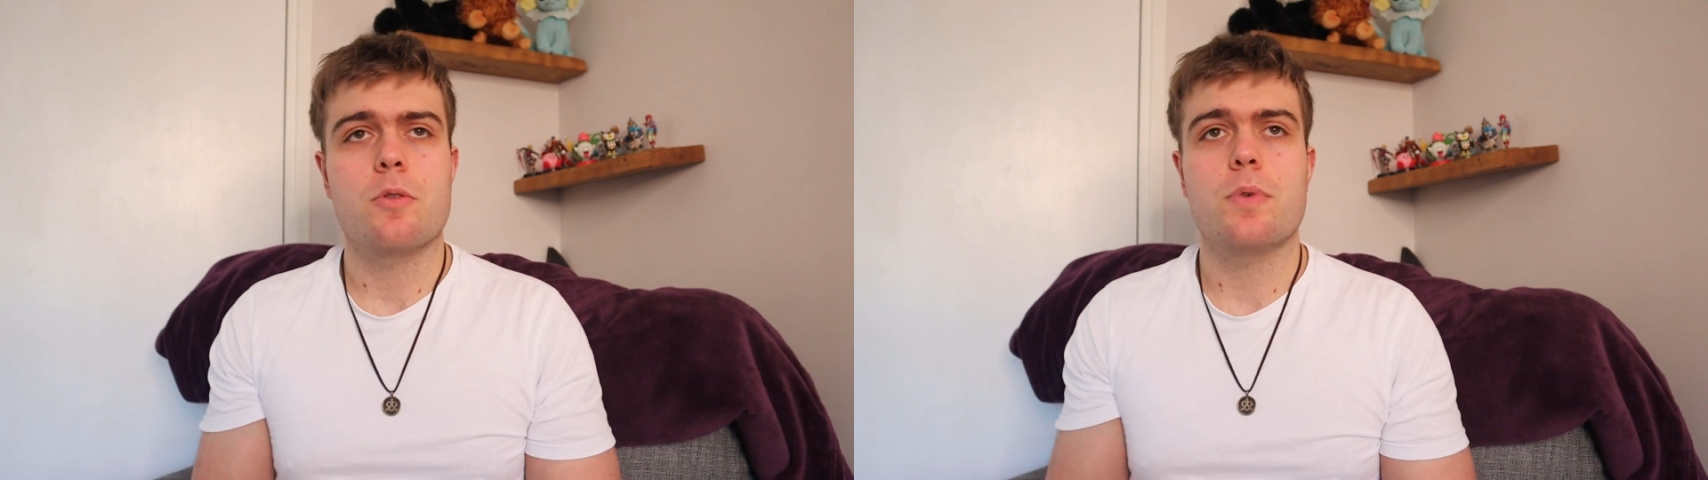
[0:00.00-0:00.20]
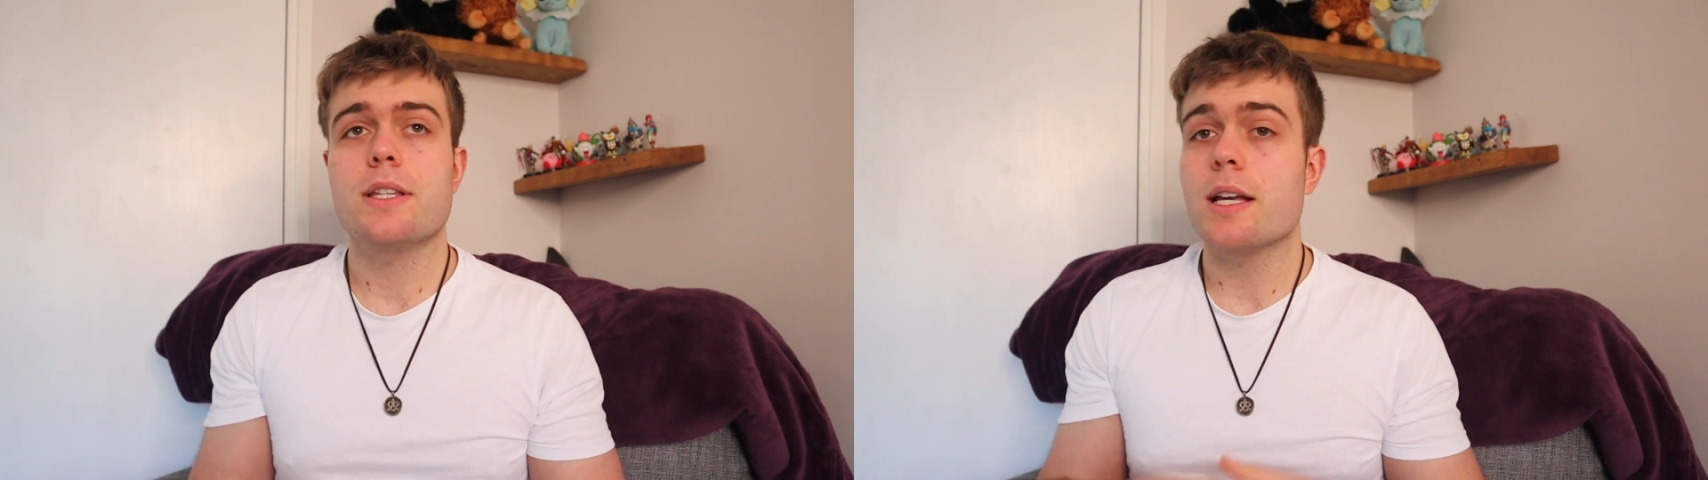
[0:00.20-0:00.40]

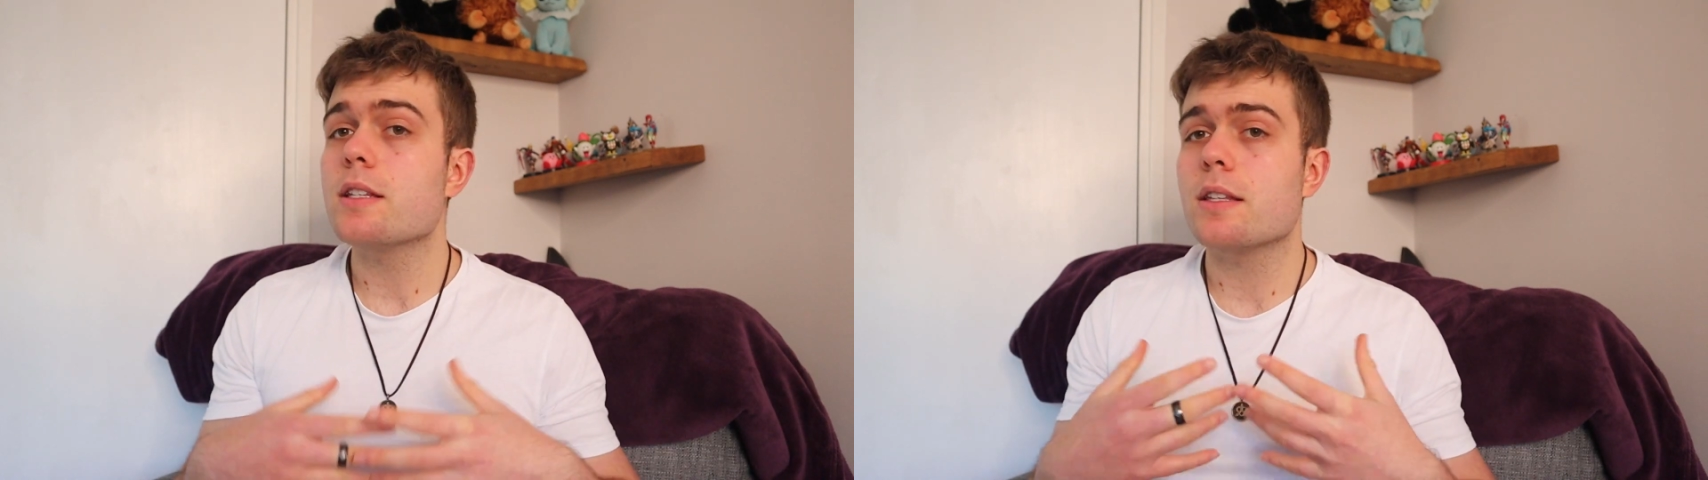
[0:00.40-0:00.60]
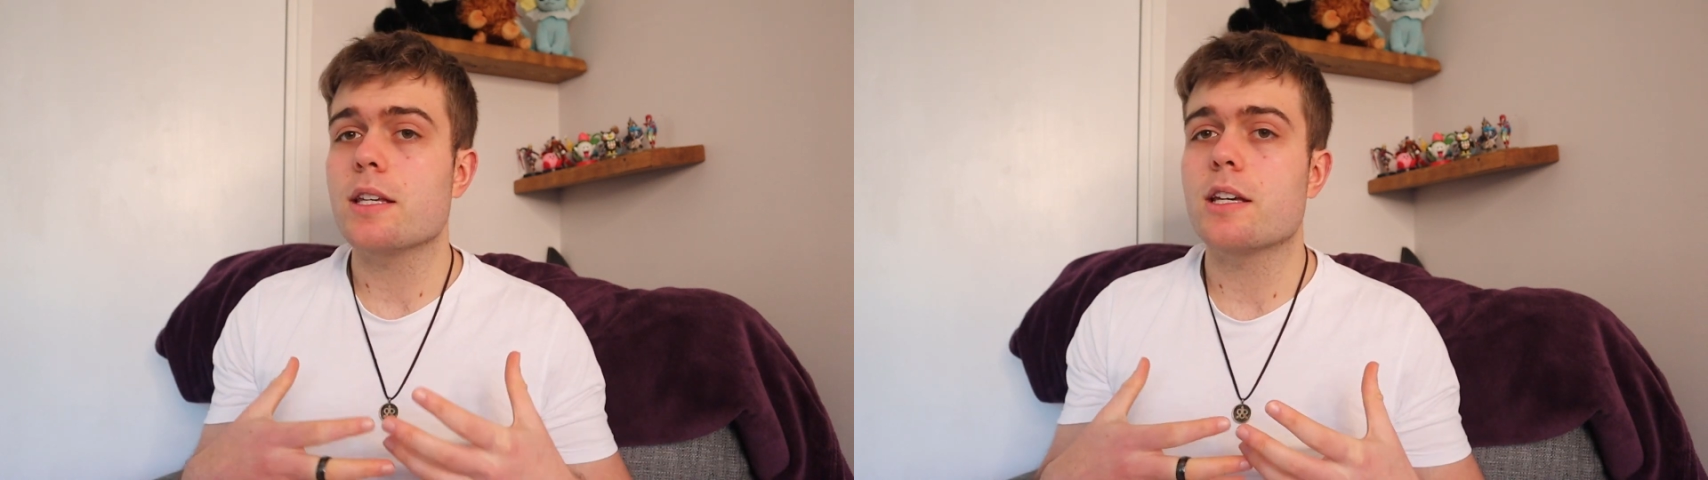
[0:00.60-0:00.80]
we tend
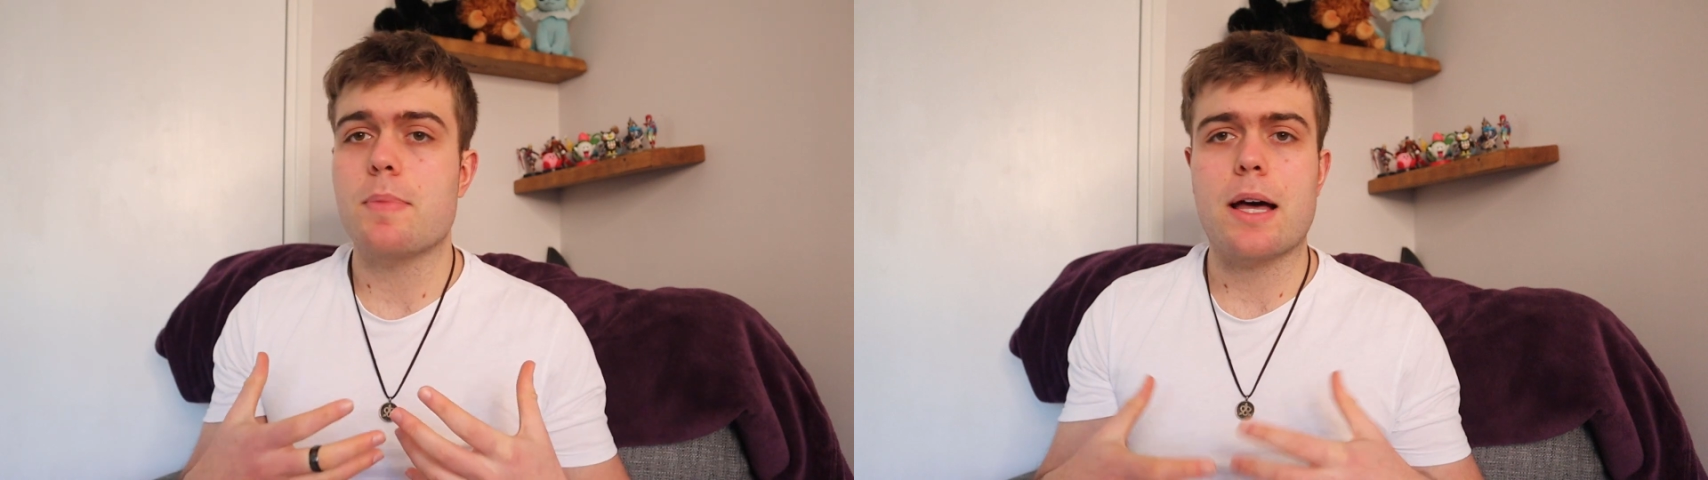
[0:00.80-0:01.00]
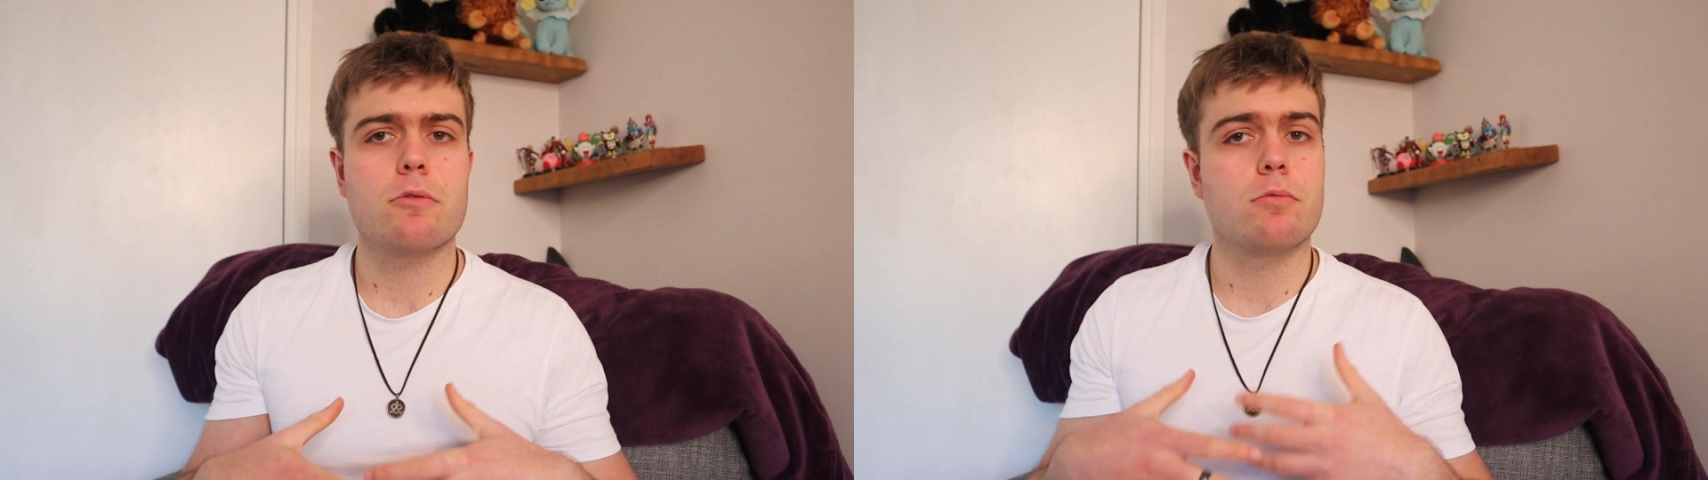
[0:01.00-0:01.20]
to think
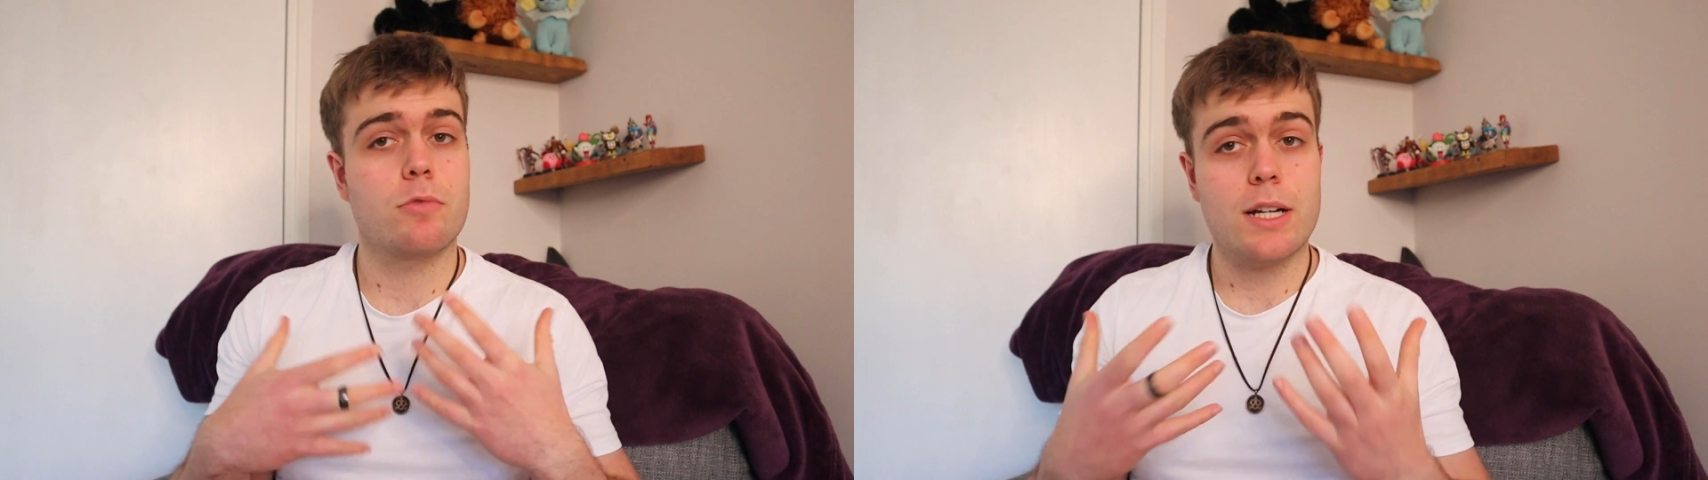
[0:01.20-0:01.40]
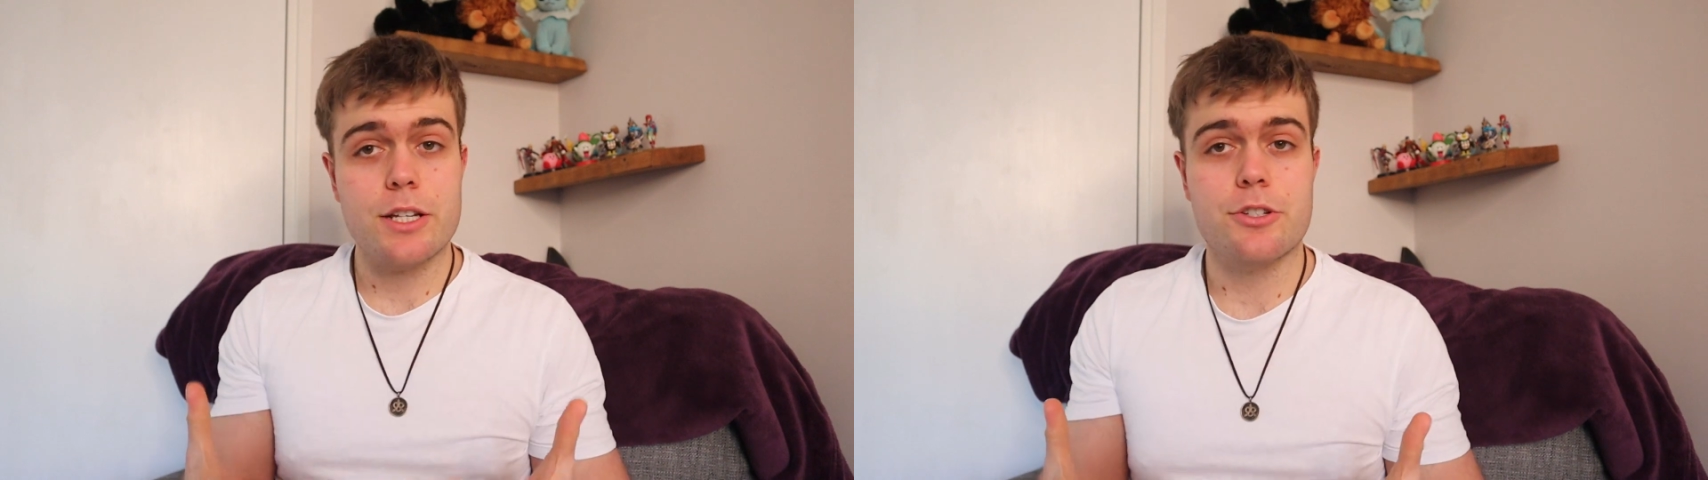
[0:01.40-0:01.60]
about
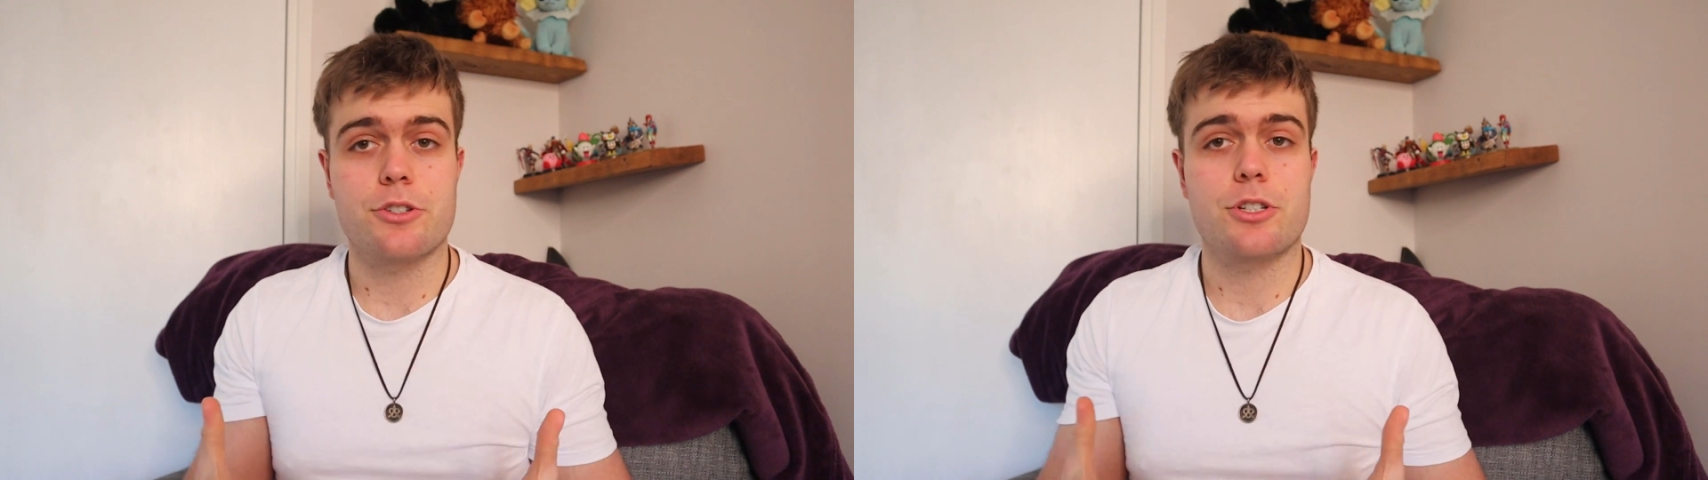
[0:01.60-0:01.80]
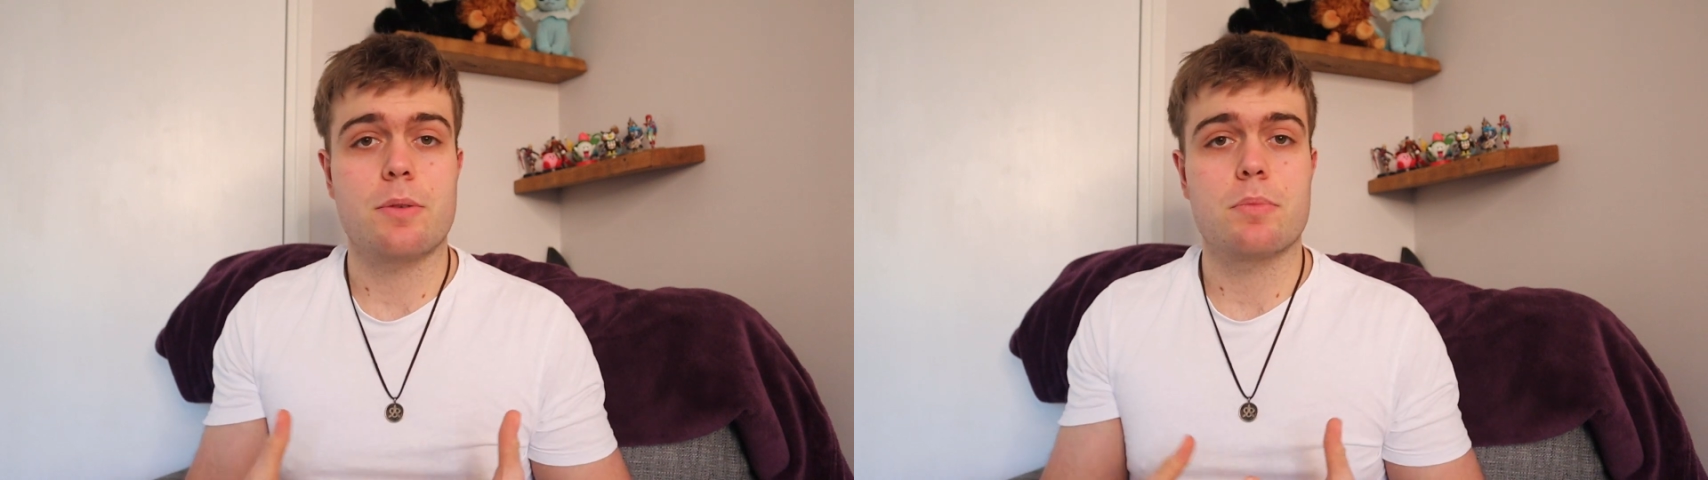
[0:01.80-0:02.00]

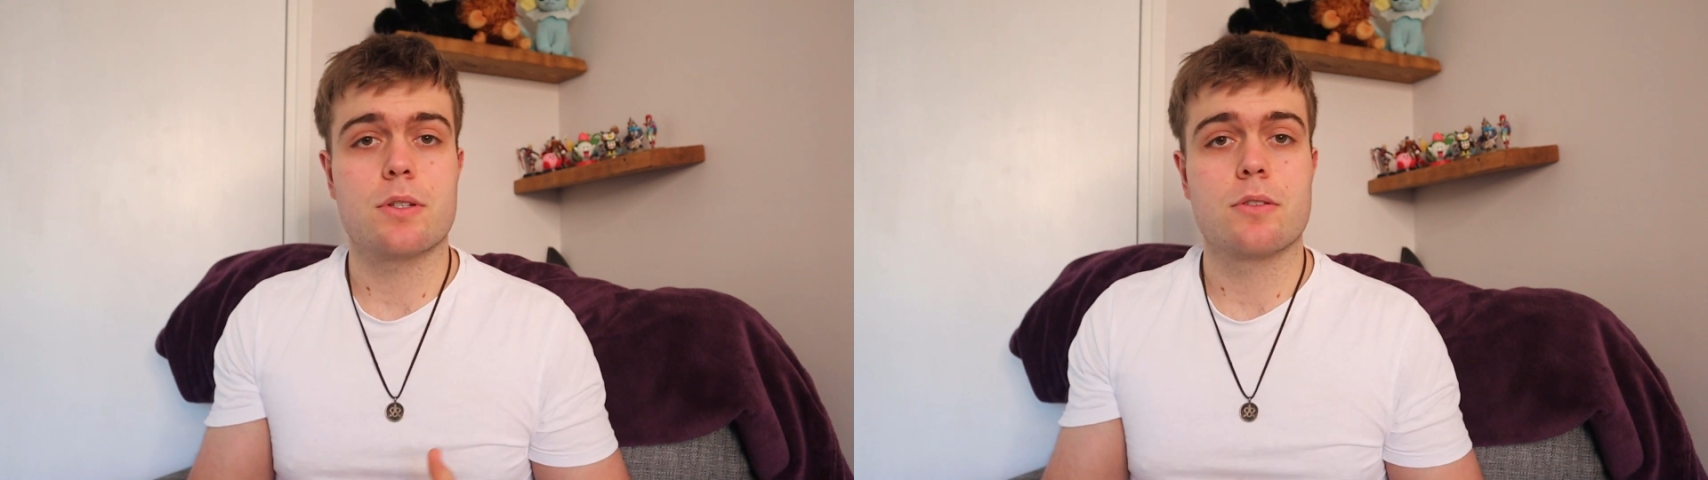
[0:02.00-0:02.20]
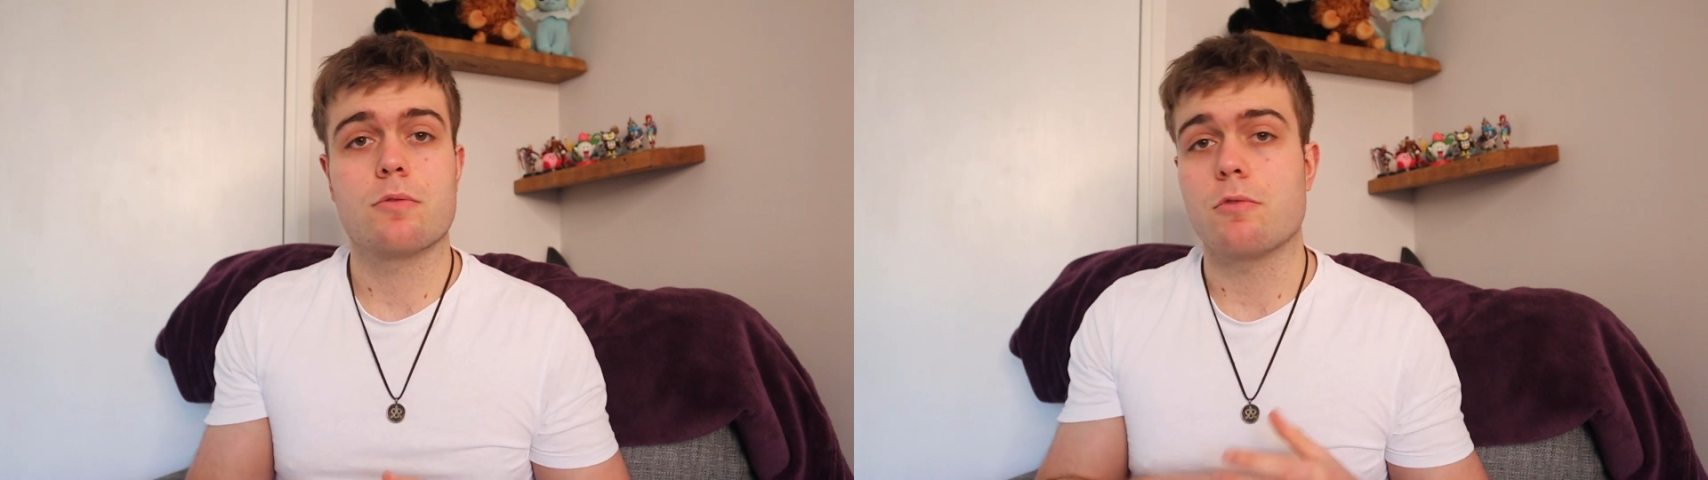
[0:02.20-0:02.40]
relationships,